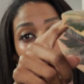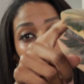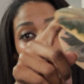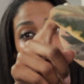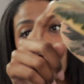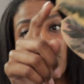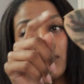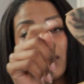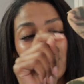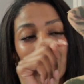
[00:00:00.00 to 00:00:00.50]

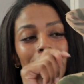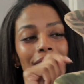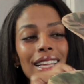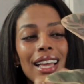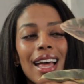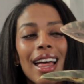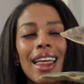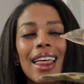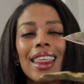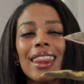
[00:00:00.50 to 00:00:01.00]
of this,
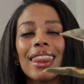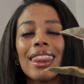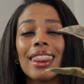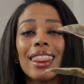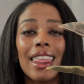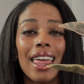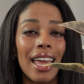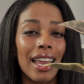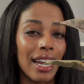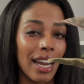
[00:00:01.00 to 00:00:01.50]

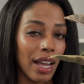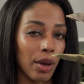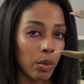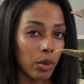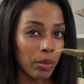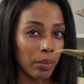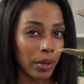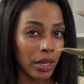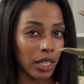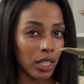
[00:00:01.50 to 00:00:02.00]
then I
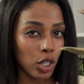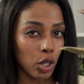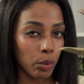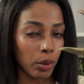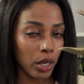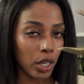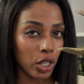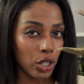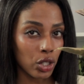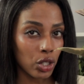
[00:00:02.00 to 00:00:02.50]
would be a little
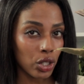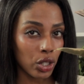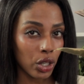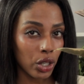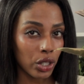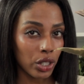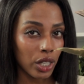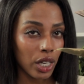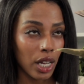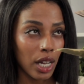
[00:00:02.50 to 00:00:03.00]
bit
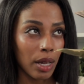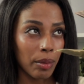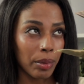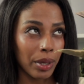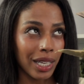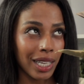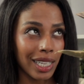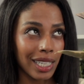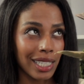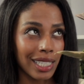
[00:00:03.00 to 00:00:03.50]
concerned
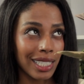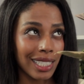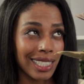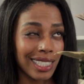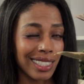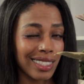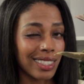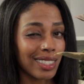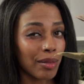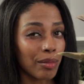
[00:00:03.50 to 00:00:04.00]

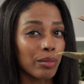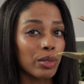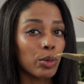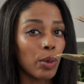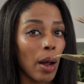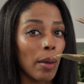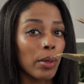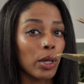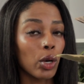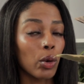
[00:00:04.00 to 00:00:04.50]
because something's
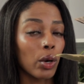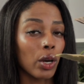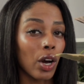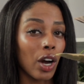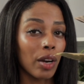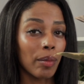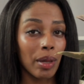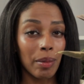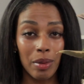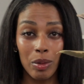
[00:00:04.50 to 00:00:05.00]
probably going
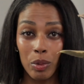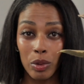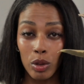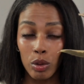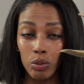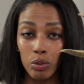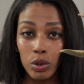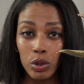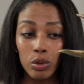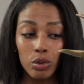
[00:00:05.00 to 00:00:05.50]
on, maybe with
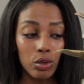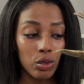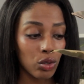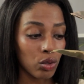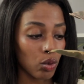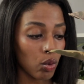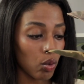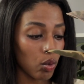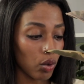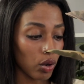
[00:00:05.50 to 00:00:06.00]
the
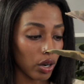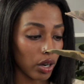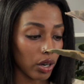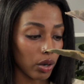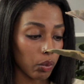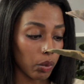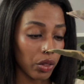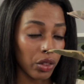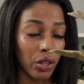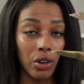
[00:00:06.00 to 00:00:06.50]
roots
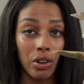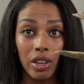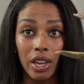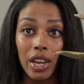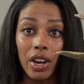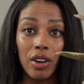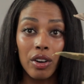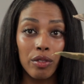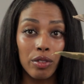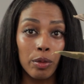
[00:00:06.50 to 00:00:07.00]
or with your
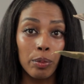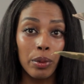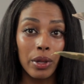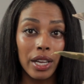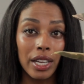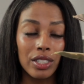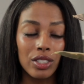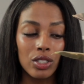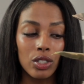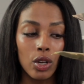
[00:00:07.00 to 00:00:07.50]
care of the
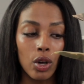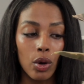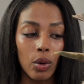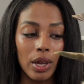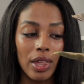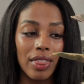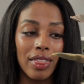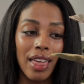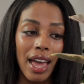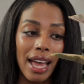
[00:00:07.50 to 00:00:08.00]
plant. So
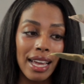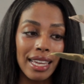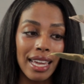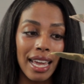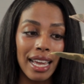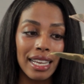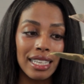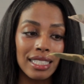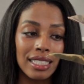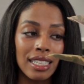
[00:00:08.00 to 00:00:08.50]
in that
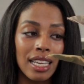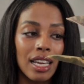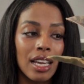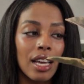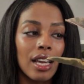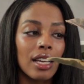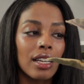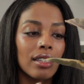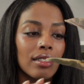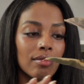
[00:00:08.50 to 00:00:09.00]
case,
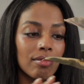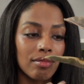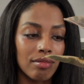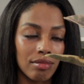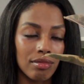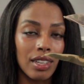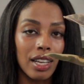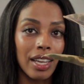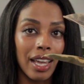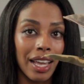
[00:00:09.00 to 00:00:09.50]

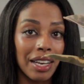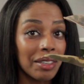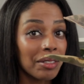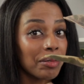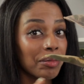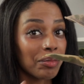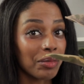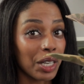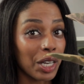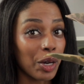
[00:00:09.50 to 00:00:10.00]
again,
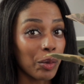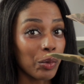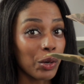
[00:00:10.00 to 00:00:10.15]
take a